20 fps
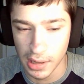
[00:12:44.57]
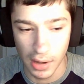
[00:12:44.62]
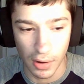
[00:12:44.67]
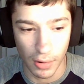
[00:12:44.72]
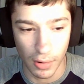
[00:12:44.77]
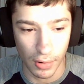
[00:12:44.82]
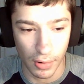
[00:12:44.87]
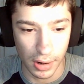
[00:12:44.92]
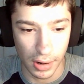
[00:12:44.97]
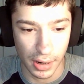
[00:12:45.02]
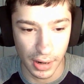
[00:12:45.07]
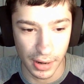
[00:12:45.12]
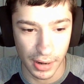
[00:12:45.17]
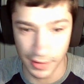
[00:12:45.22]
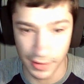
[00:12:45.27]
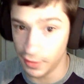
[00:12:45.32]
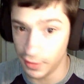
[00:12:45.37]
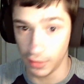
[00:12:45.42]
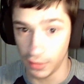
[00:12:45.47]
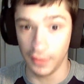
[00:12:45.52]
or,
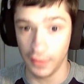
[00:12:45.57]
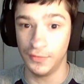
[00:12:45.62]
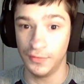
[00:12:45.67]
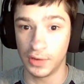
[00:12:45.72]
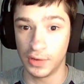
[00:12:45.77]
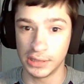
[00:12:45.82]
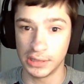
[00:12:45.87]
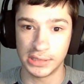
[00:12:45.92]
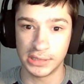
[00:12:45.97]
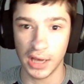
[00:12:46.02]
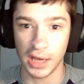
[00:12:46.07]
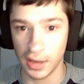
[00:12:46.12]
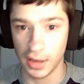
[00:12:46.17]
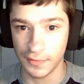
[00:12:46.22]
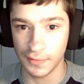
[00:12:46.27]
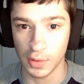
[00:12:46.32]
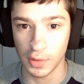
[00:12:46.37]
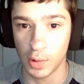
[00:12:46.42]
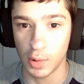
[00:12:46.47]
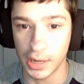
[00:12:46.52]
you know, if you can tell if
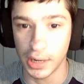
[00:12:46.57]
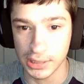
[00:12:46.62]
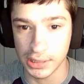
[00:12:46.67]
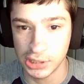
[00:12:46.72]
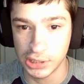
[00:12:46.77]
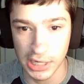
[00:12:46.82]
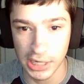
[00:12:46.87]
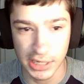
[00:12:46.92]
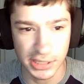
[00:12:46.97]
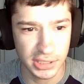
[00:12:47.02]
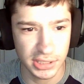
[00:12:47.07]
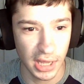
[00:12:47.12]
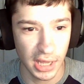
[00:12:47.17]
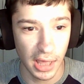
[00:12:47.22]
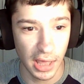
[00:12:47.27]
the quality has changed.